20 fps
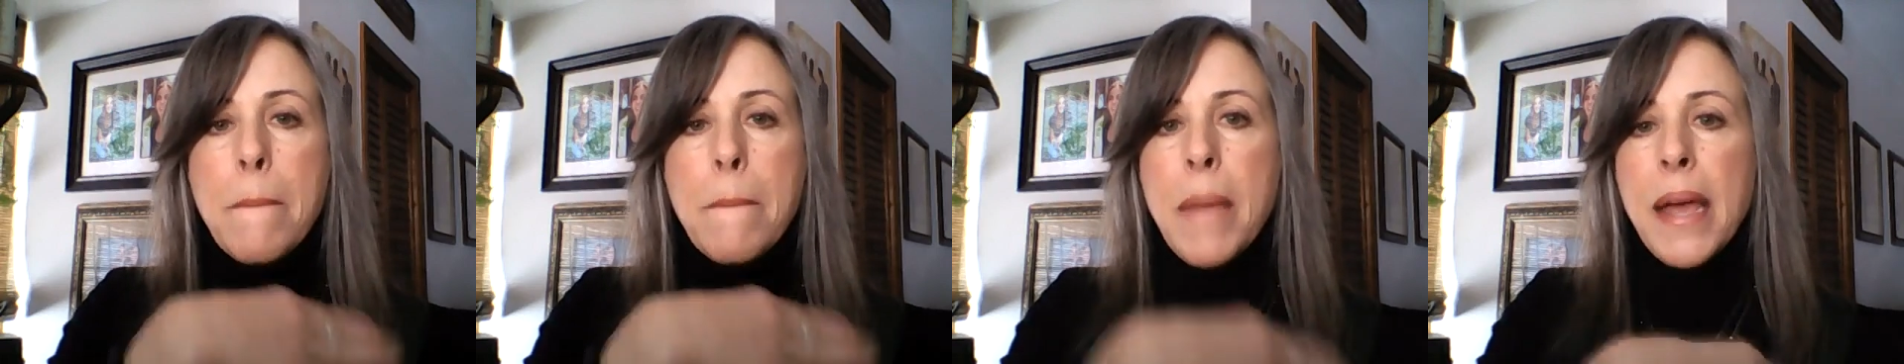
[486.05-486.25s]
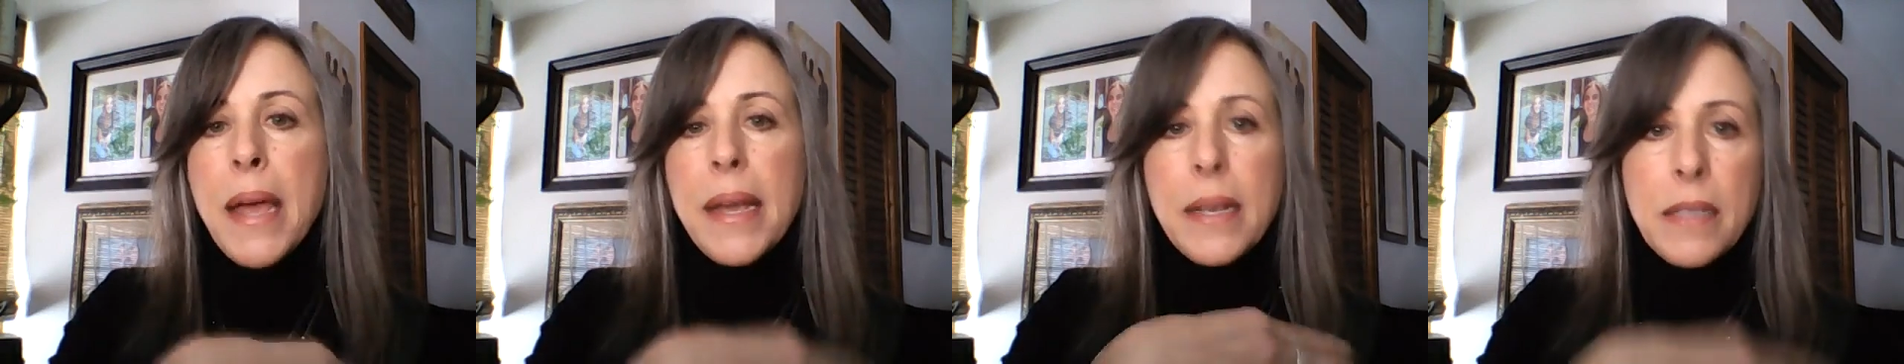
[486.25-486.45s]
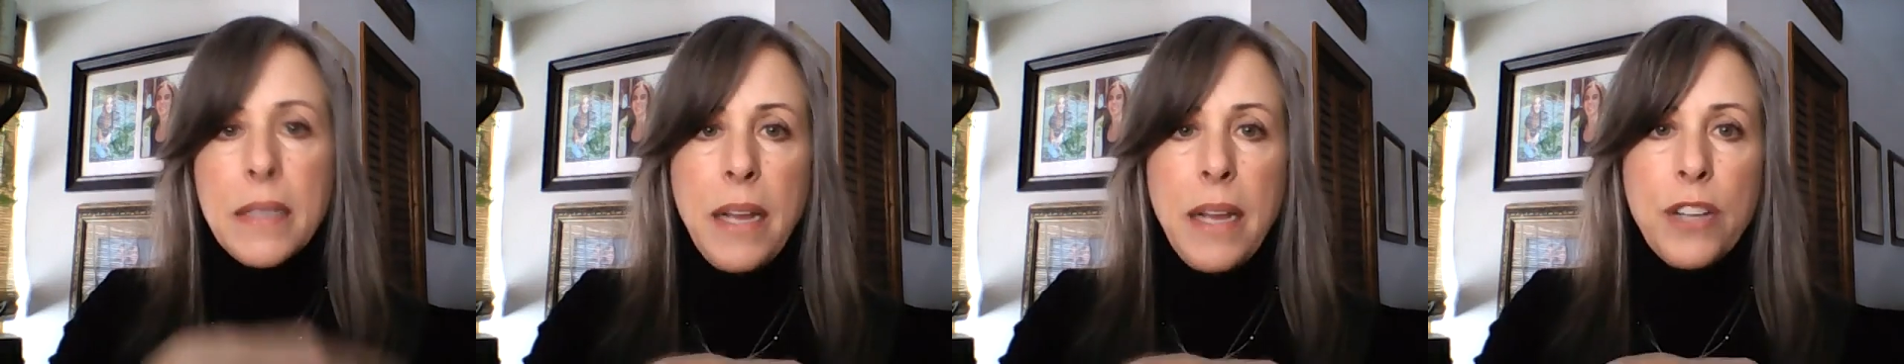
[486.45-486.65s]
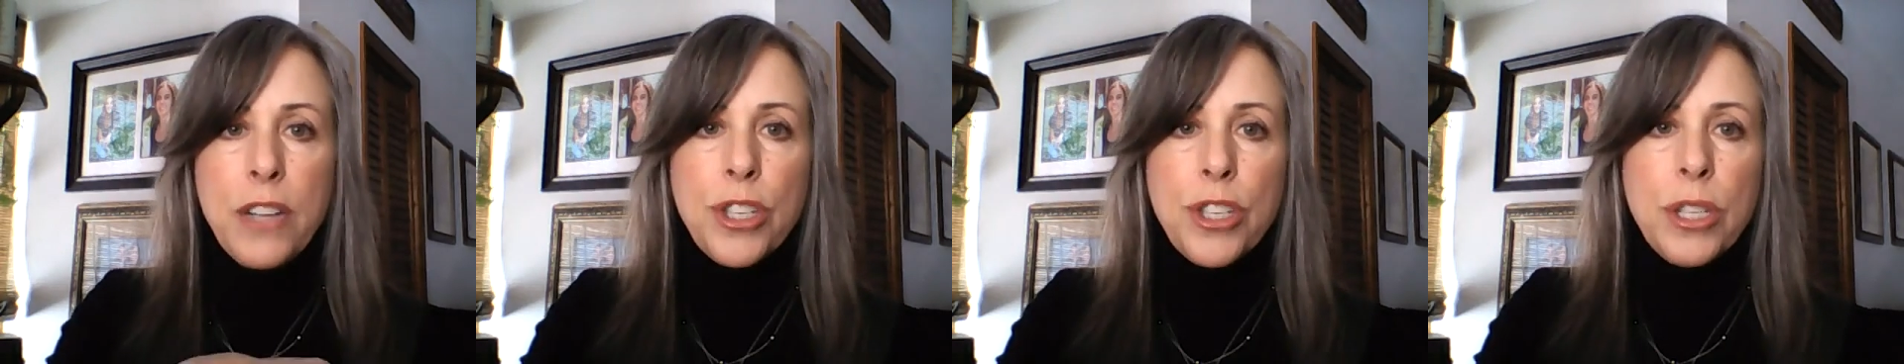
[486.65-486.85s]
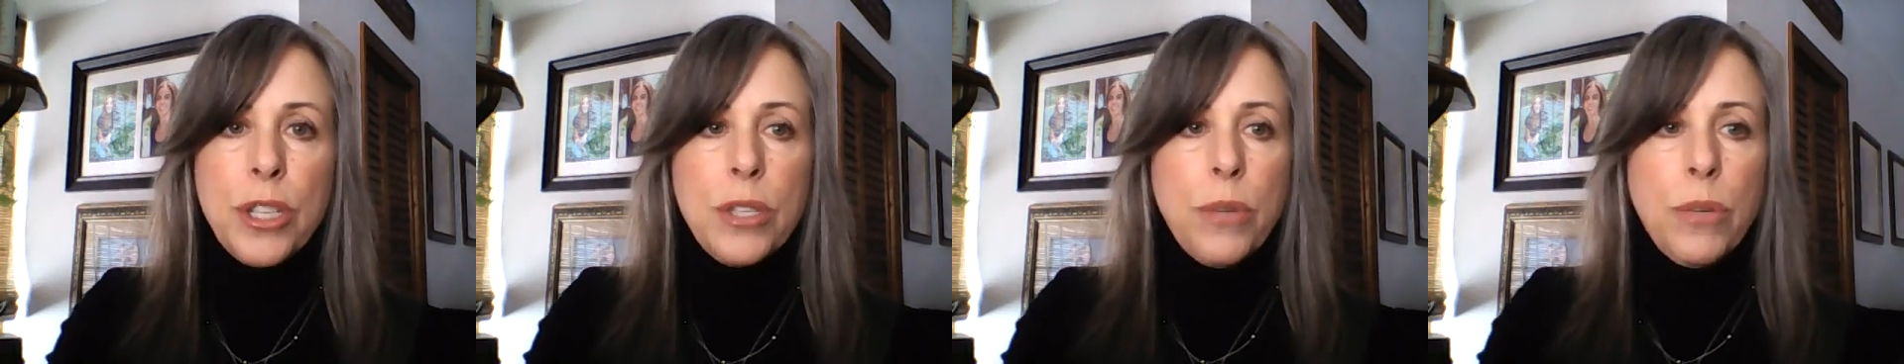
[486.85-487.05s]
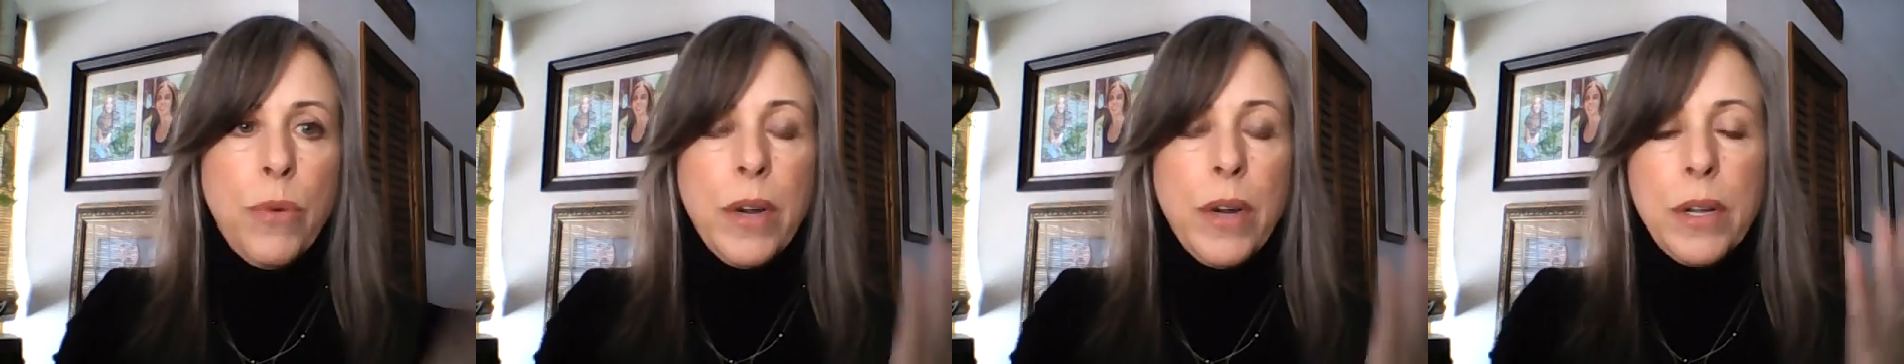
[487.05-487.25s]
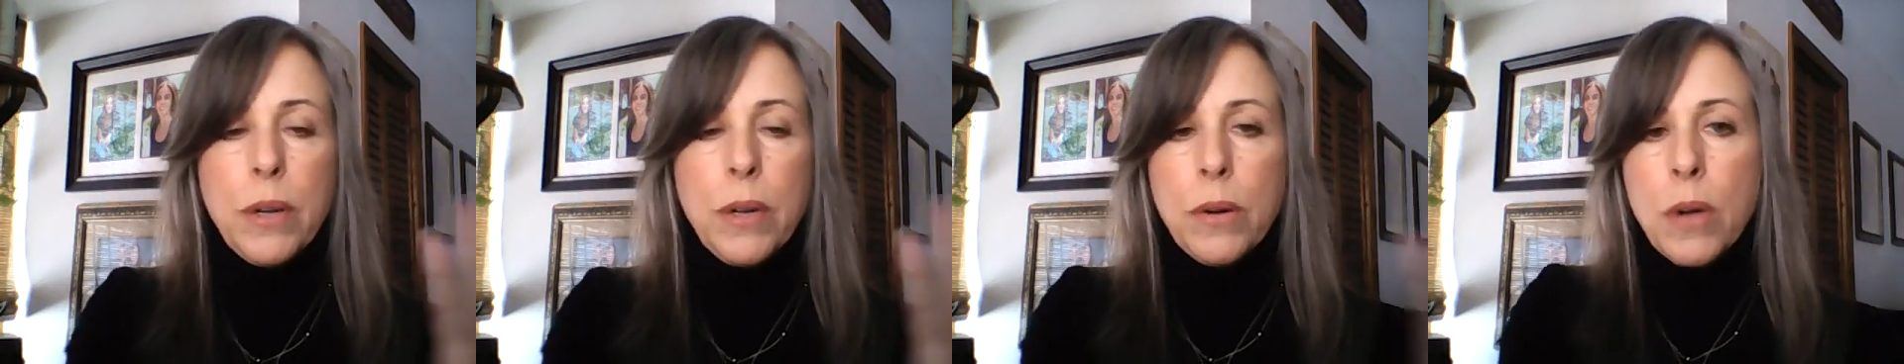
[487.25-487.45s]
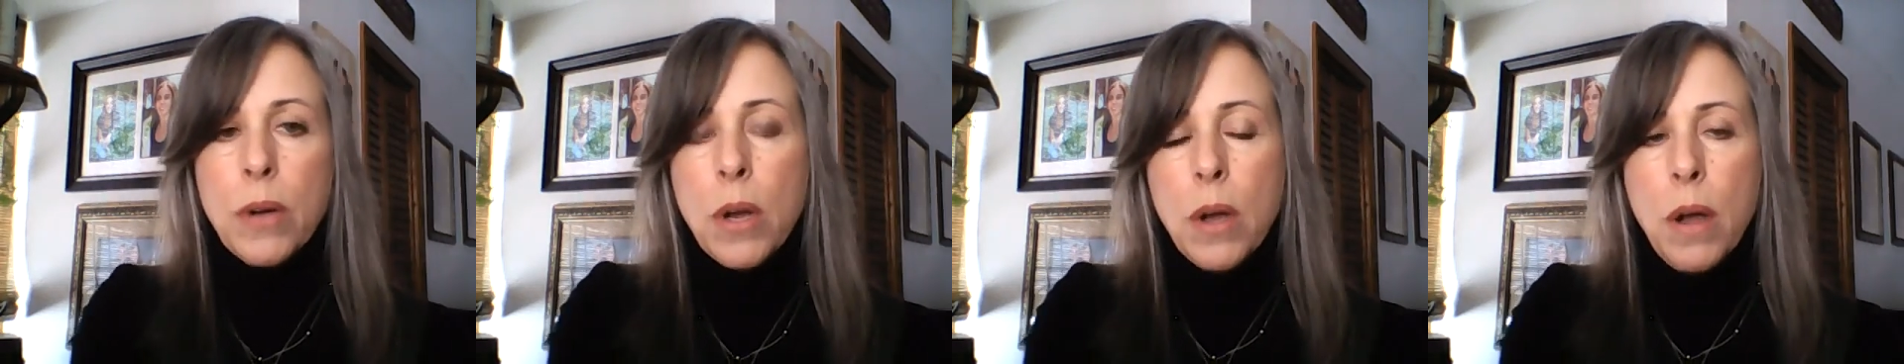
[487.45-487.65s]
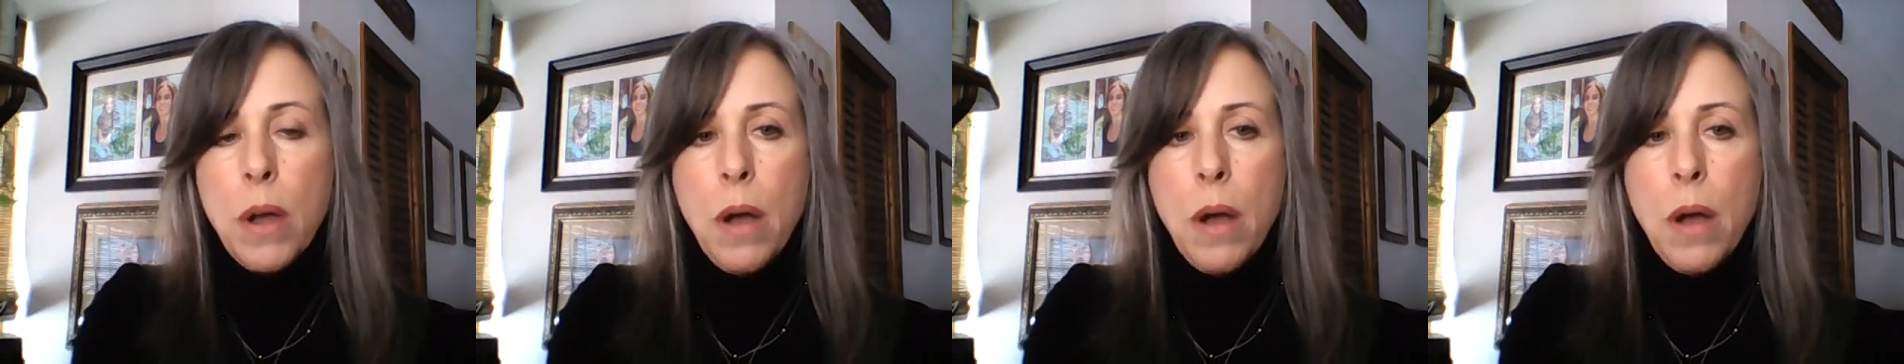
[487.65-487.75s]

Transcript: paying attention to where you're